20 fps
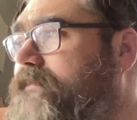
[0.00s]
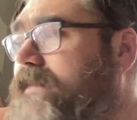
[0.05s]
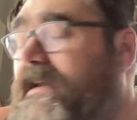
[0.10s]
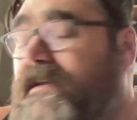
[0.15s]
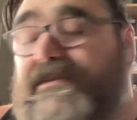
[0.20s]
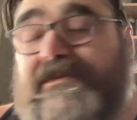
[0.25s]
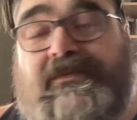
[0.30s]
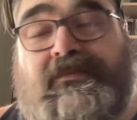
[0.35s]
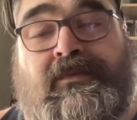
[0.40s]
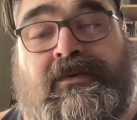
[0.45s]

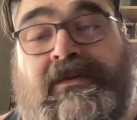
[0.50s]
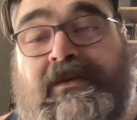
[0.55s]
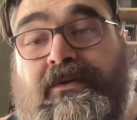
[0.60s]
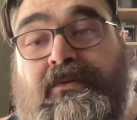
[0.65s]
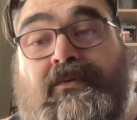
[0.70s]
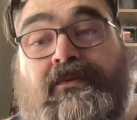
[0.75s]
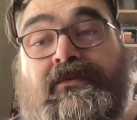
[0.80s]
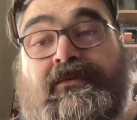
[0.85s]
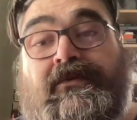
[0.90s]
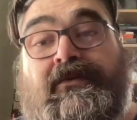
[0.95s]
it's a really
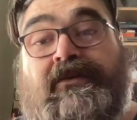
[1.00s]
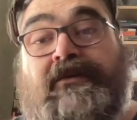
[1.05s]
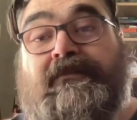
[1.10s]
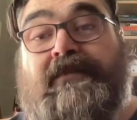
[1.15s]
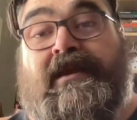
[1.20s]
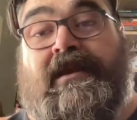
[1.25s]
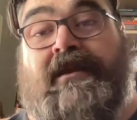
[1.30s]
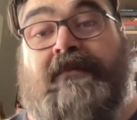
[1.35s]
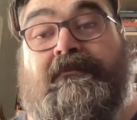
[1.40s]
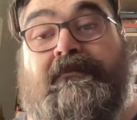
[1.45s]
cool group,
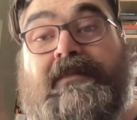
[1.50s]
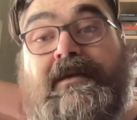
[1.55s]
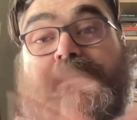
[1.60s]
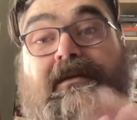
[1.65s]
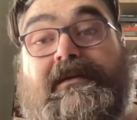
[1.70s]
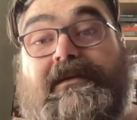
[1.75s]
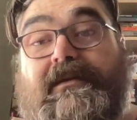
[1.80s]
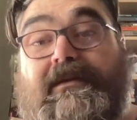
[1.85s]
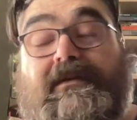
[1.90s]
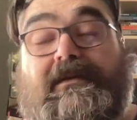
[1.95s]
and I'm
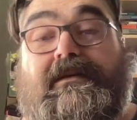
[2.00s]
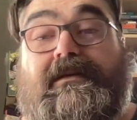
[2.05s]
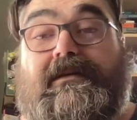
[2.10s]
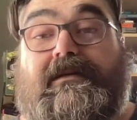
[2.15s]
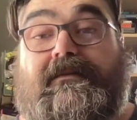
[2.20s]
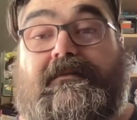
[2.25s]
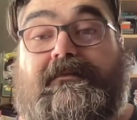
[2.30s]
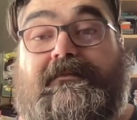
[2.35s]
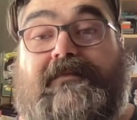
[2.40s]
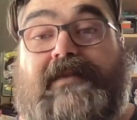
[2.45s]

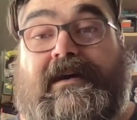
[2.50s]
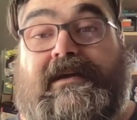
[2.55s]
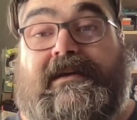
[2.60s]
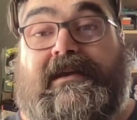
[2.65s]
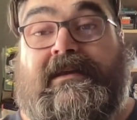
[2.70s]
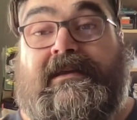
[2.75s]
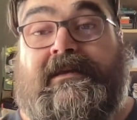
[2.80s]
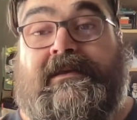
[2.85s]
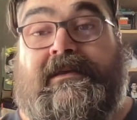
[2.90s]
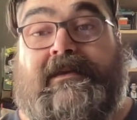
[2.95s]

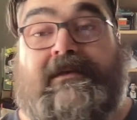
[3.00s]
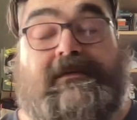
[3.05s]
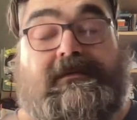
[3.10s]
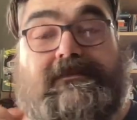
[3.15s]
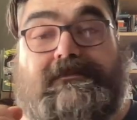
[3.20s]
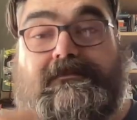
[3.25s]
fucking